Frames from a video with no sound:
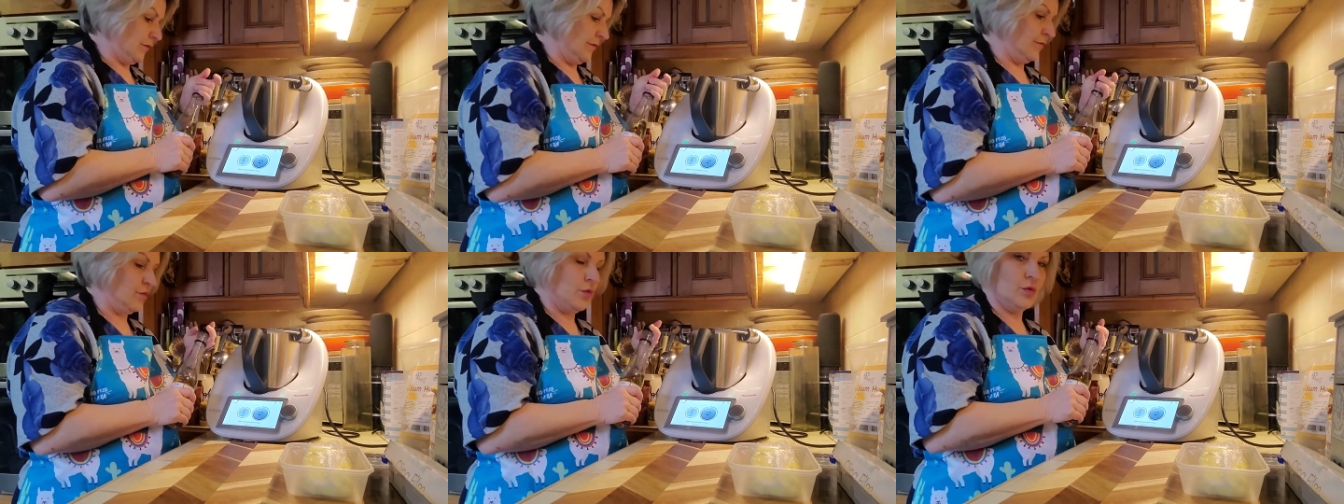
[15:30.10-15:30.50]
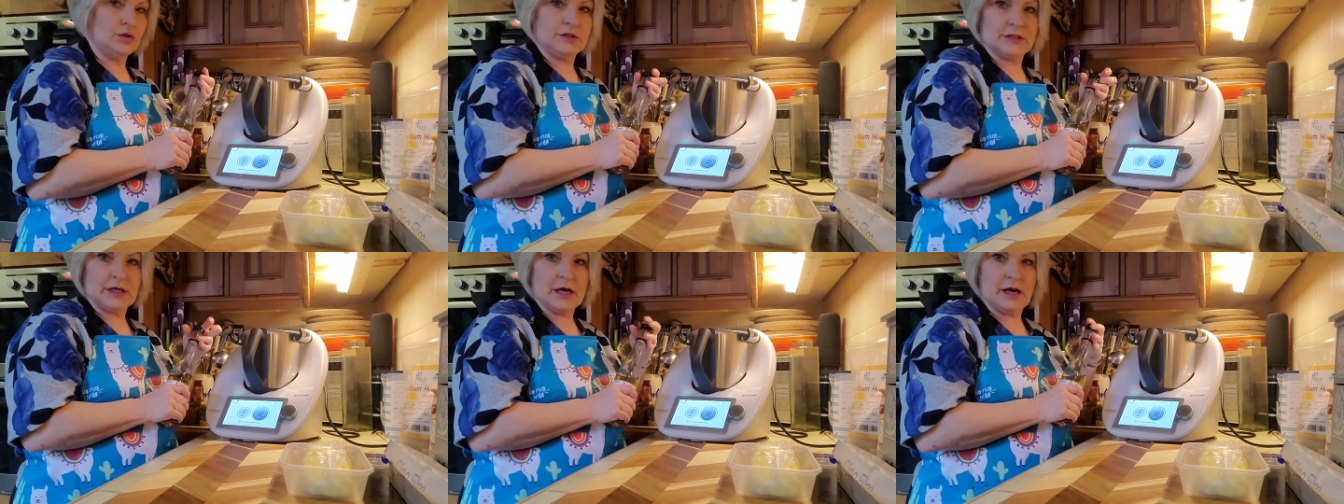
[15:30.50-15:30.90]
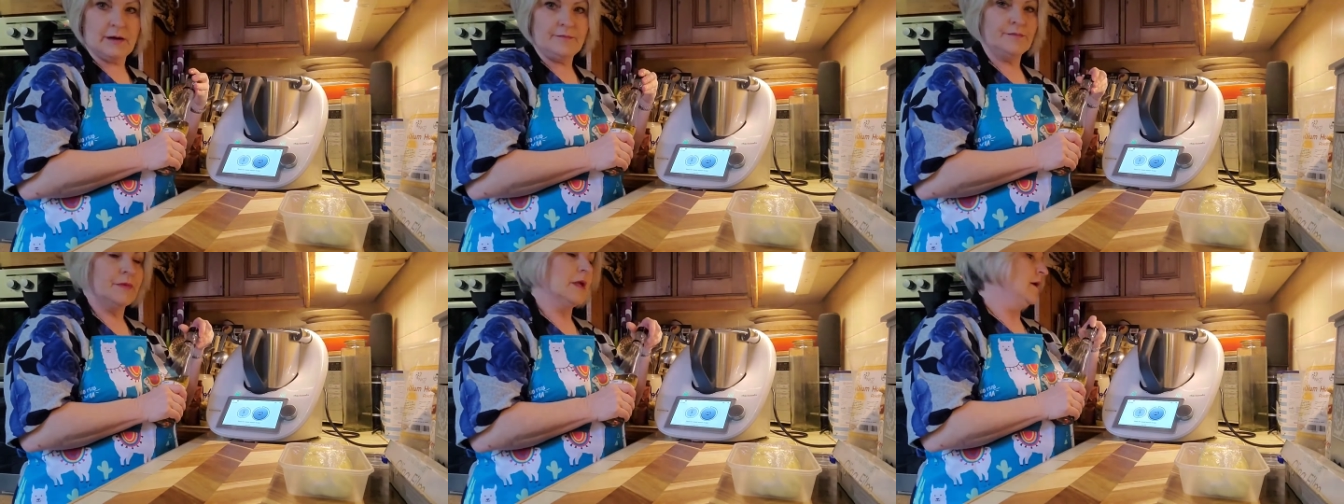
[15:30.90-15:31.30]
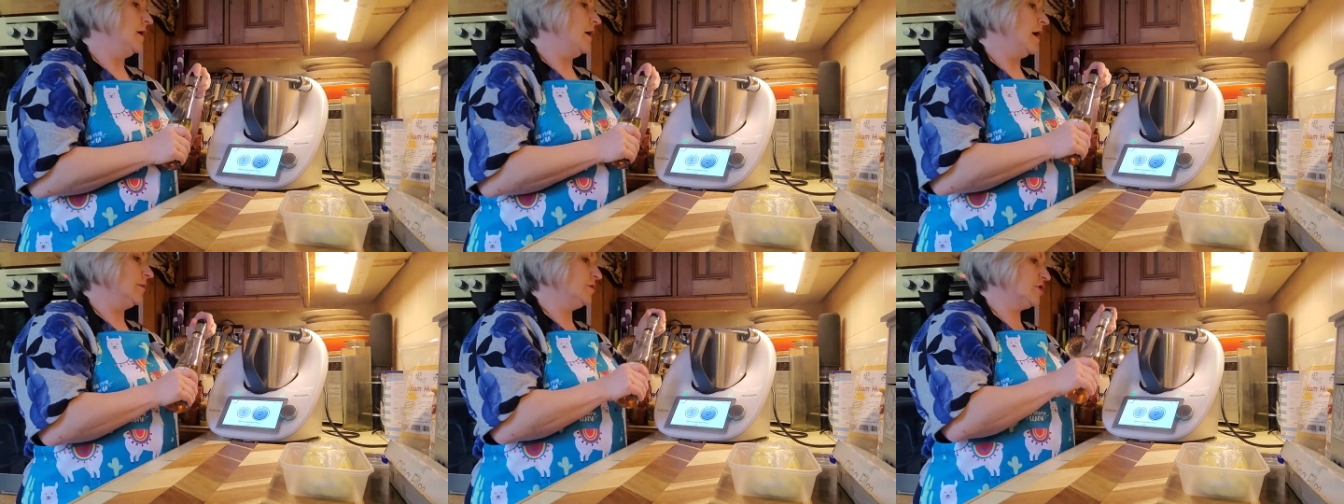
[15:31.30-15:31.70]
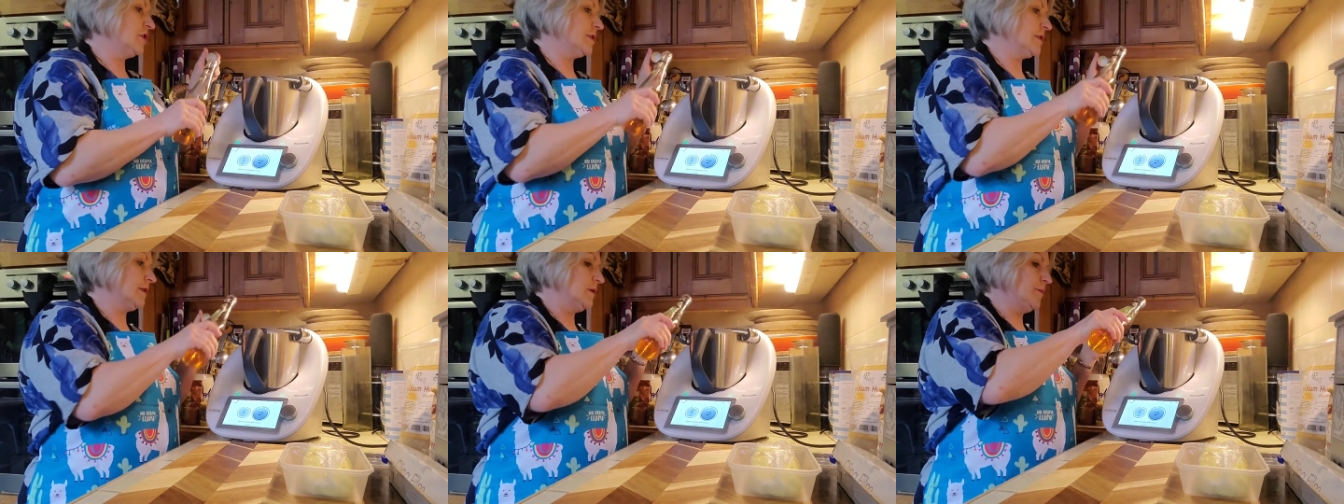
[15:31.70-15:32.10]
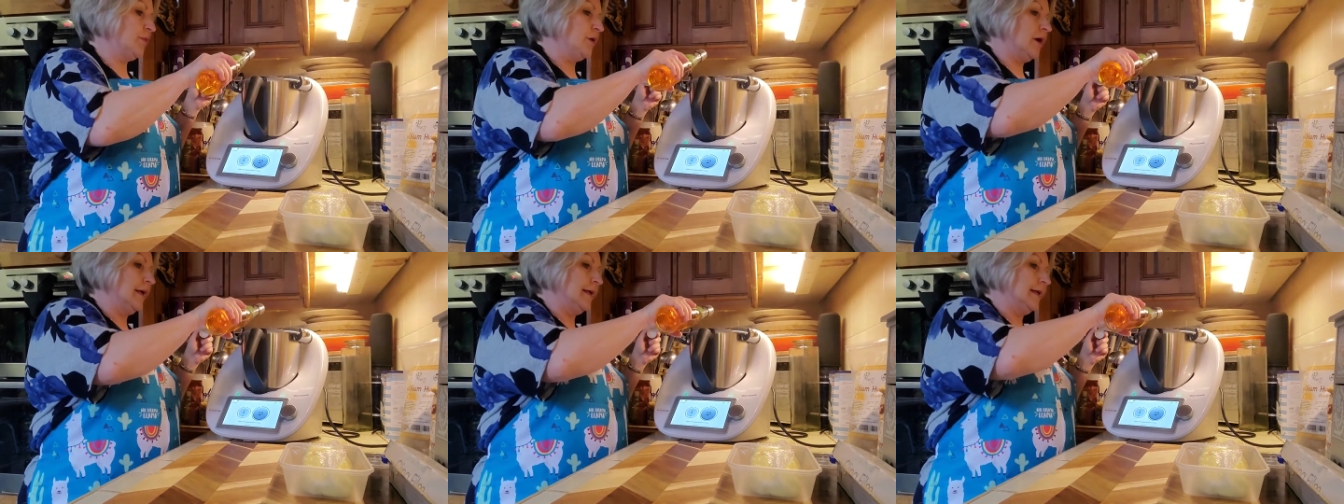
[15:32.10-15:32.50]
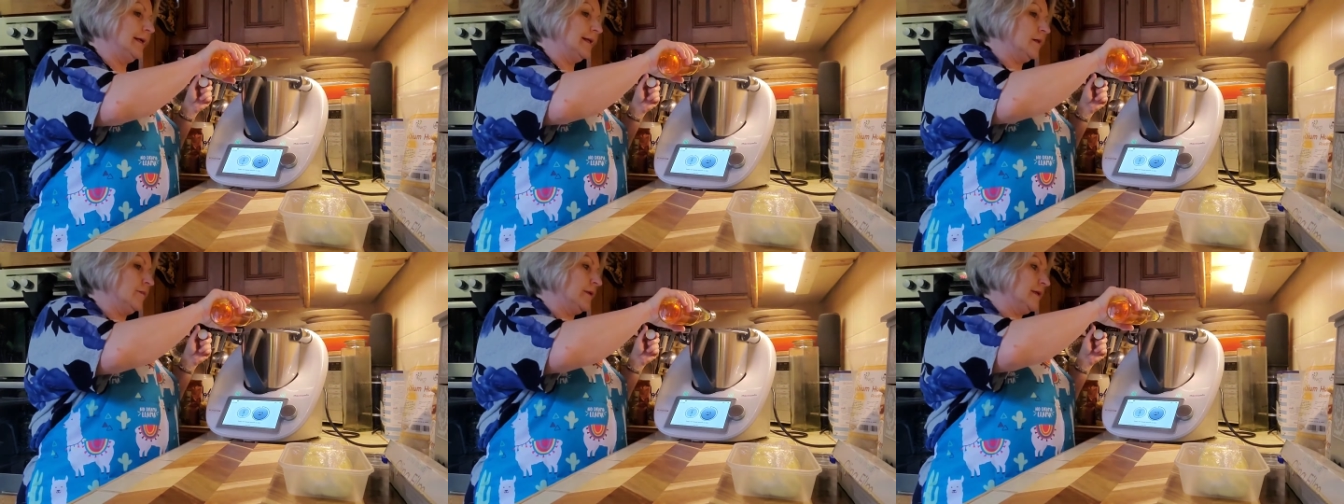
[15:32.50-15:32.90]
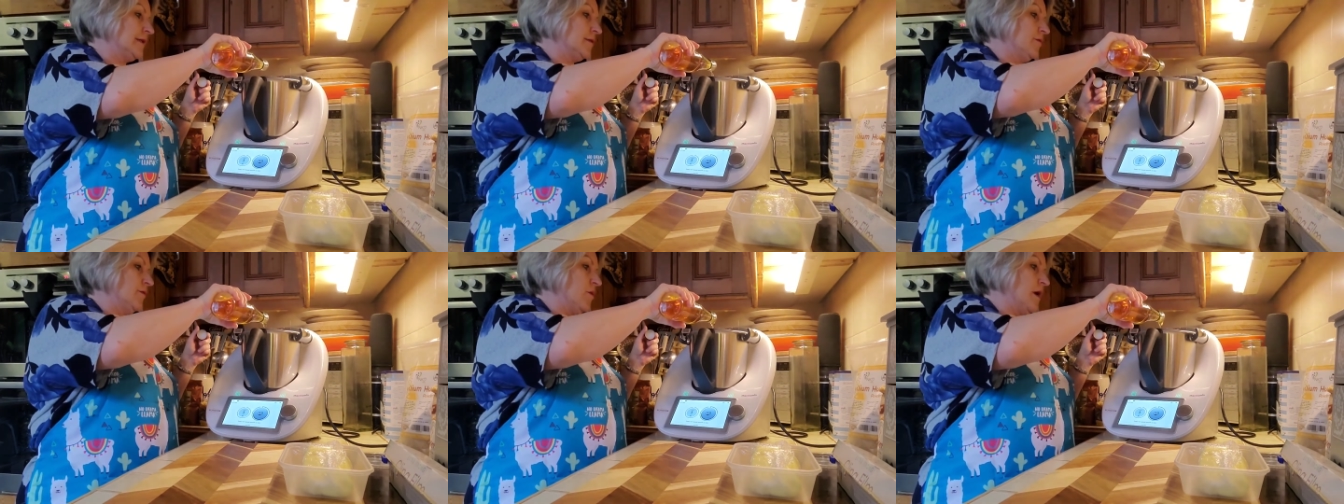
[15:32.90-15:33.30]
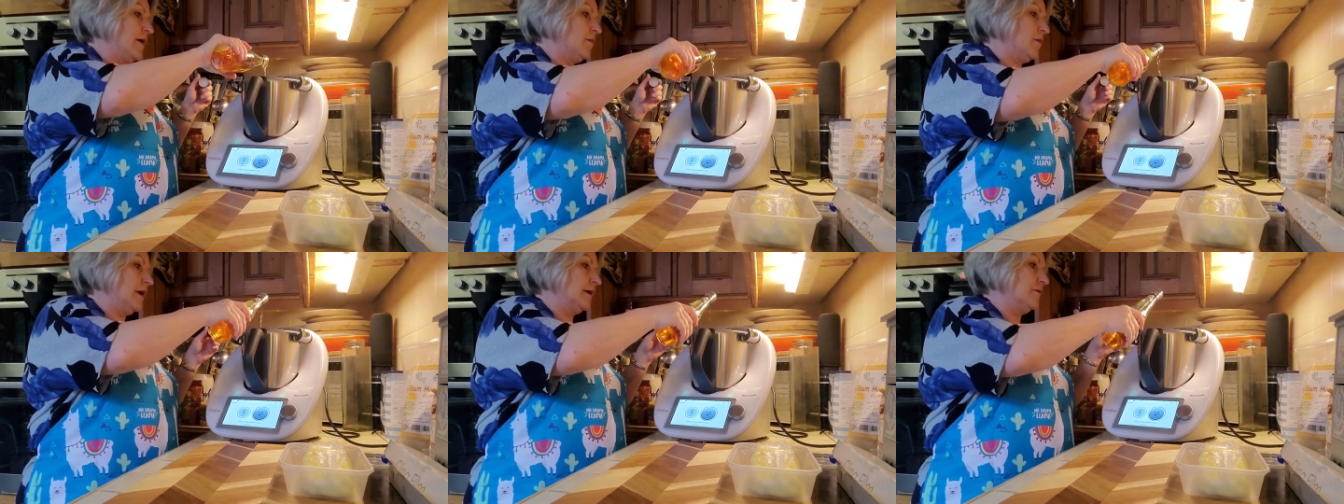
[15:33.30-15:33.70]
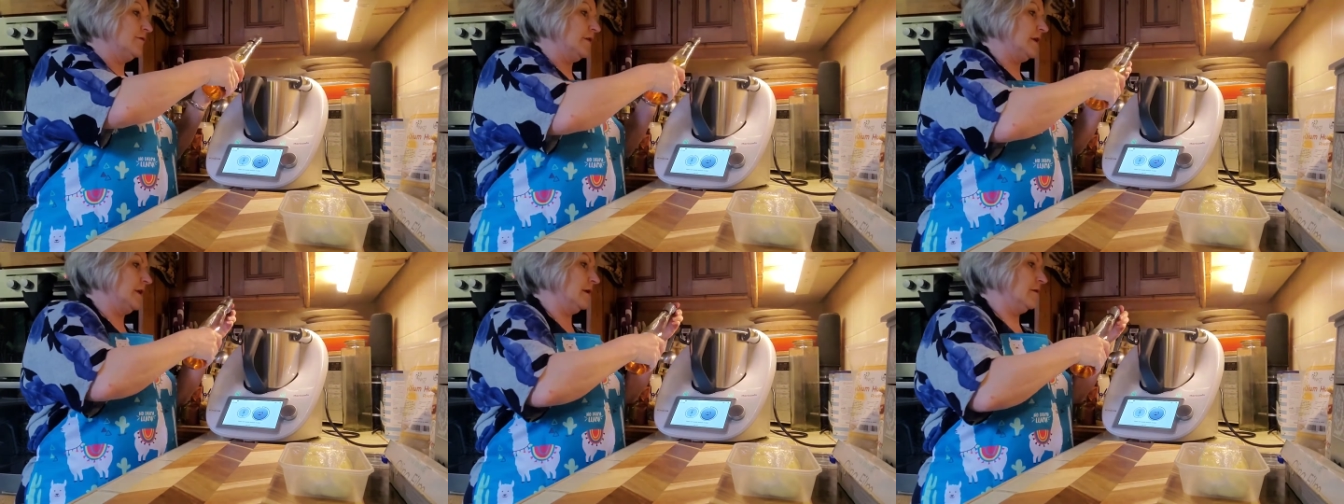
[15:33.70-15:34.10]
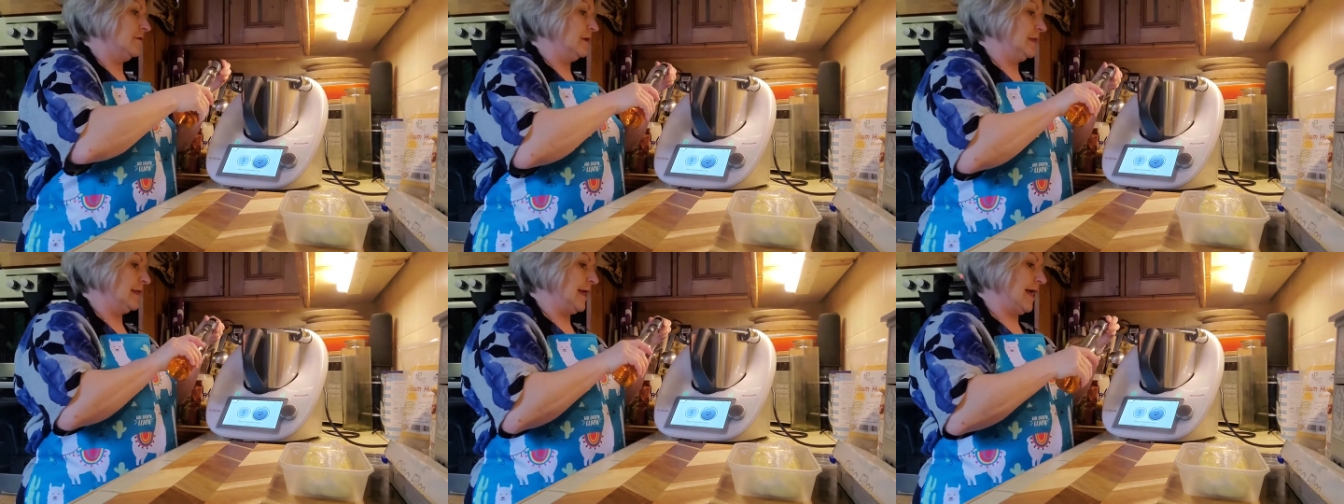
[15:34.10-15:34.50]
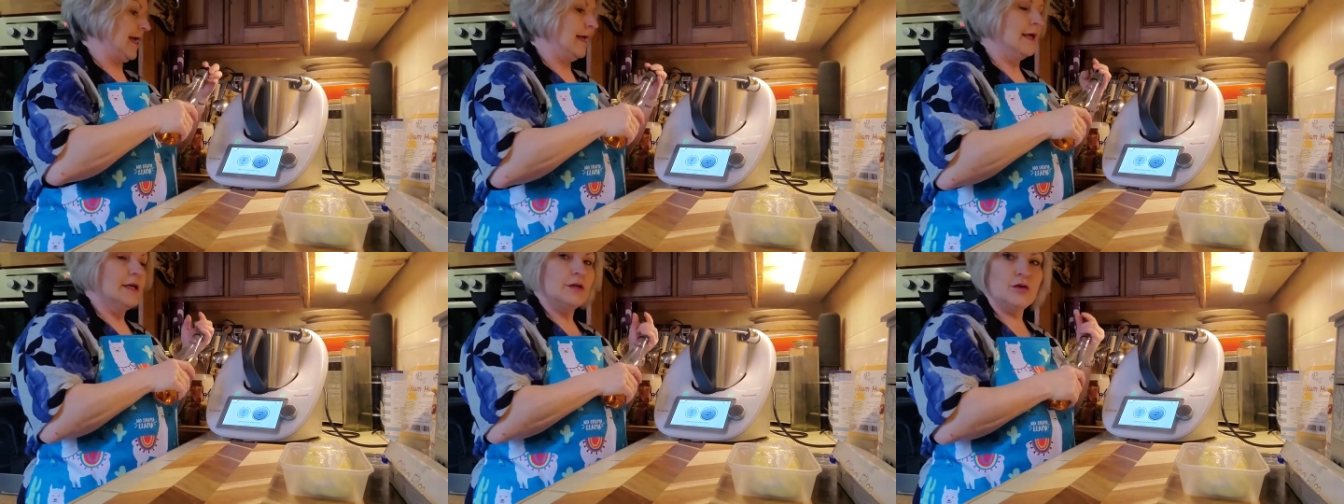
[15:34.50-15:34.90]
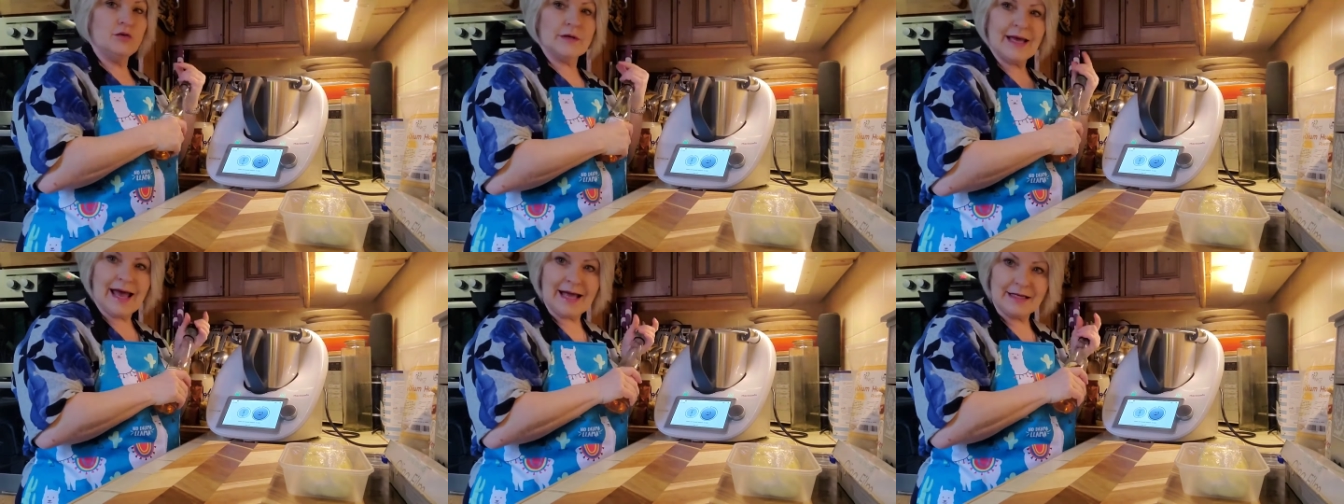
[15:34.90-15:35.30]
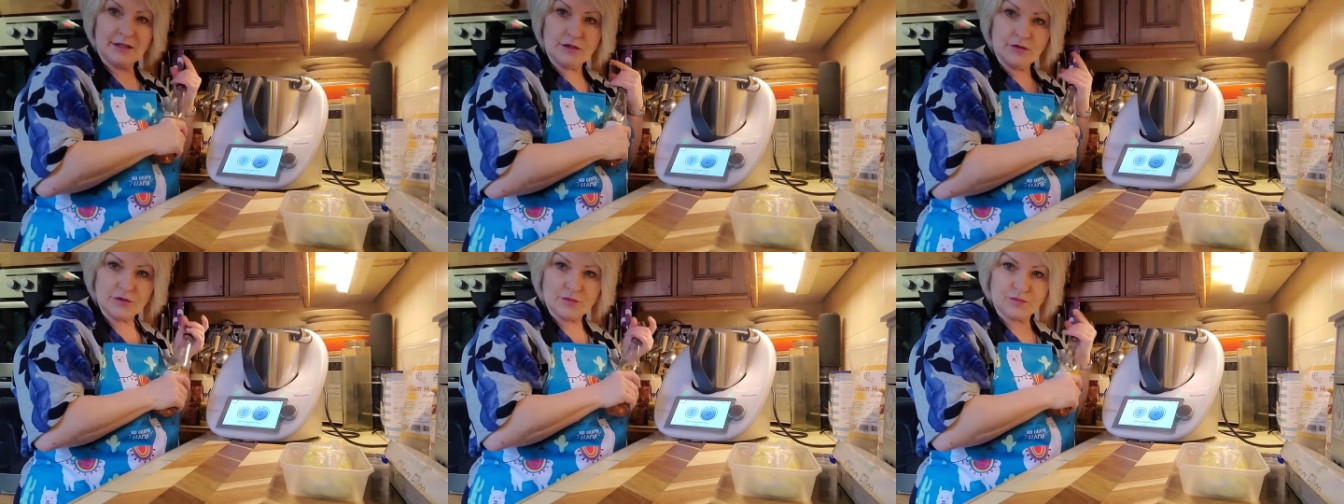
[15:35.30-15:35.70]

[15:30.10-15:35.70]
of water. I'm just going to put a little bit of white wine vinegar in there. You can use